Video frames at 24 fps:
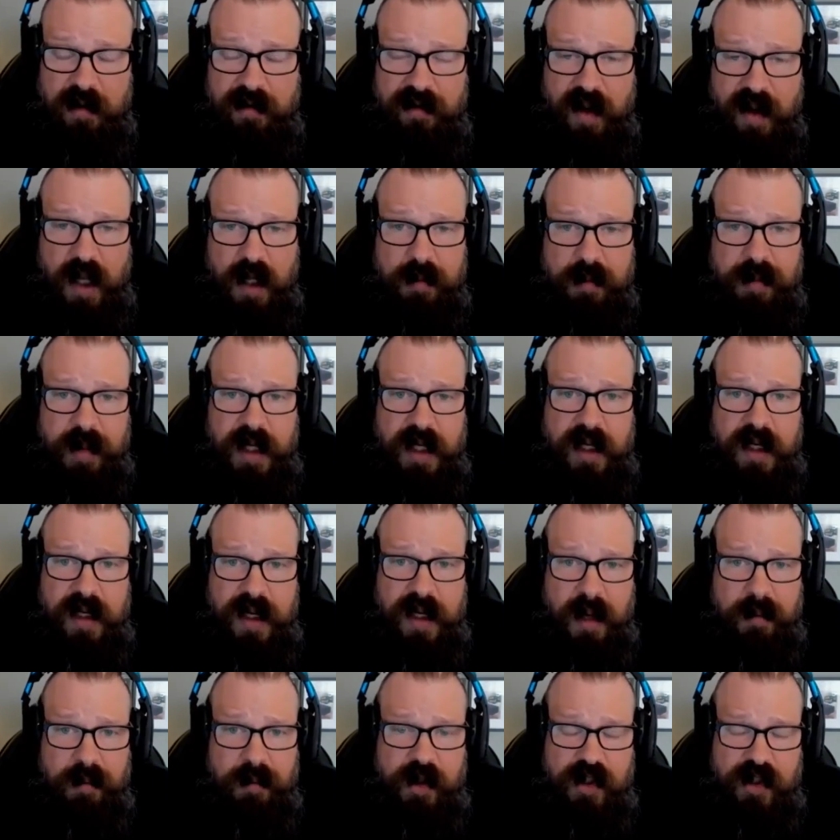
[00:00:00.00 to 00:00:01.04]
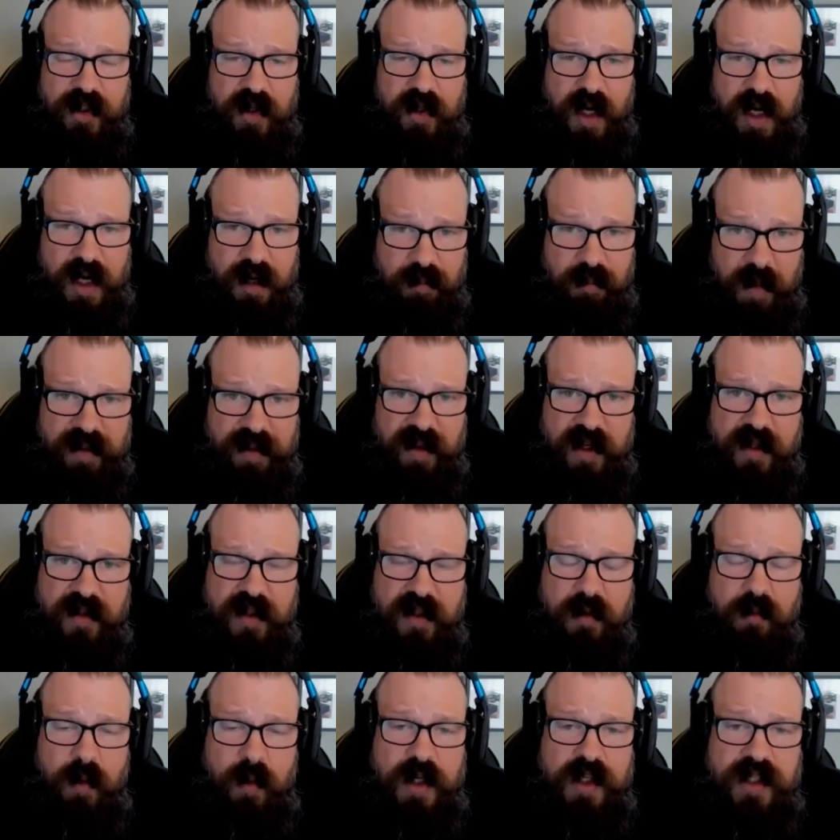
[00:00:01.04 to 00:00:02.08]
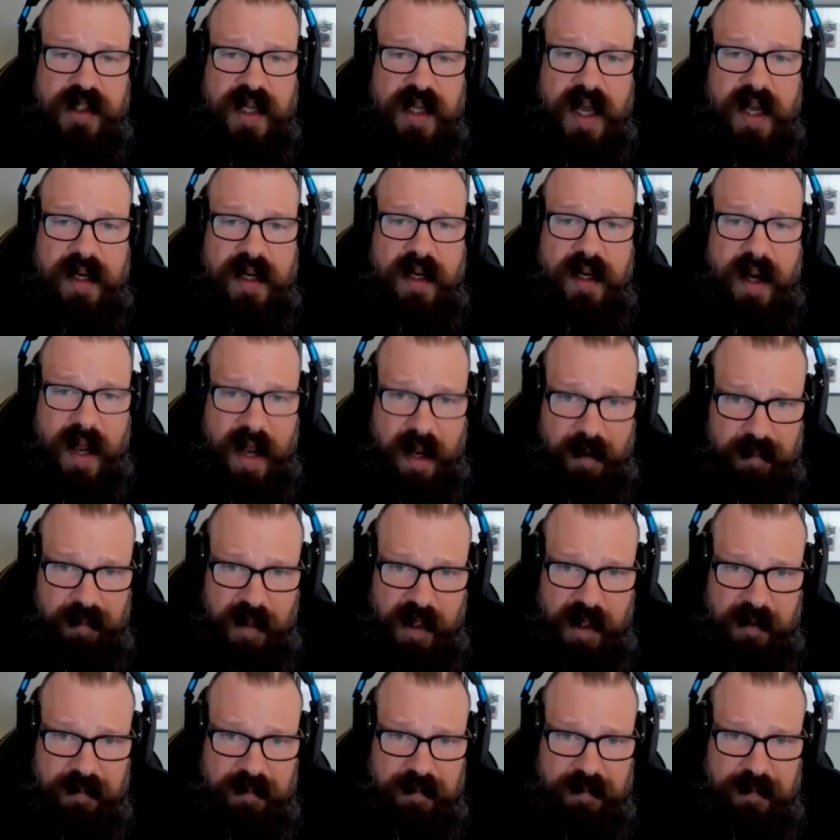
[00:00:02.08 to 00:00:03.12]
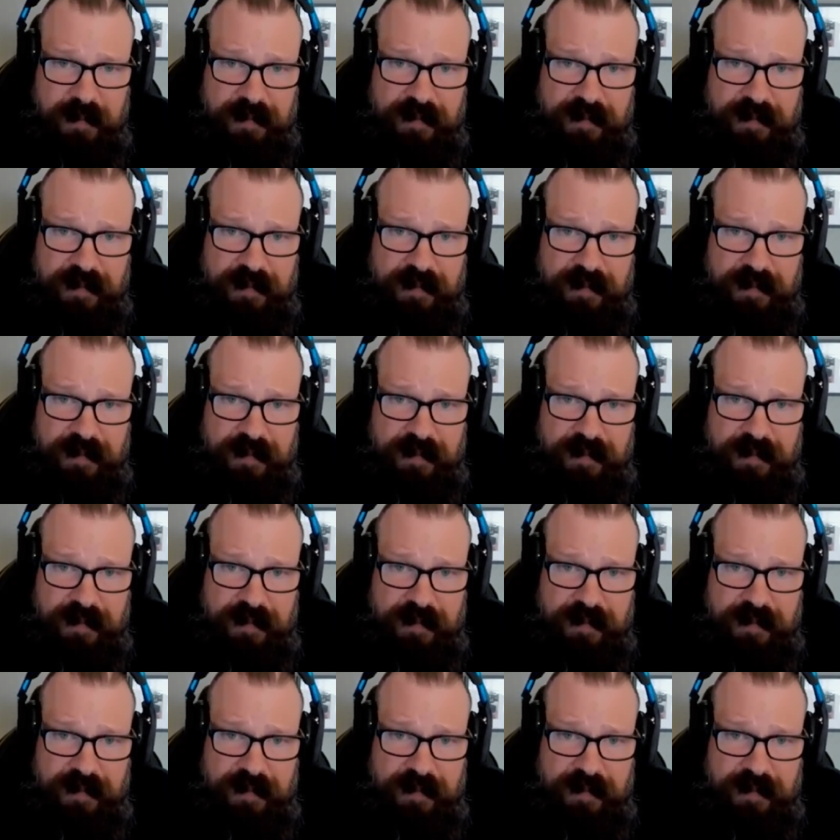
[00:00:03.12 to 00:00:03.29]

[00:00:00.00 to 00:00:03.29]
developing and demonstrating methods in which that can happen.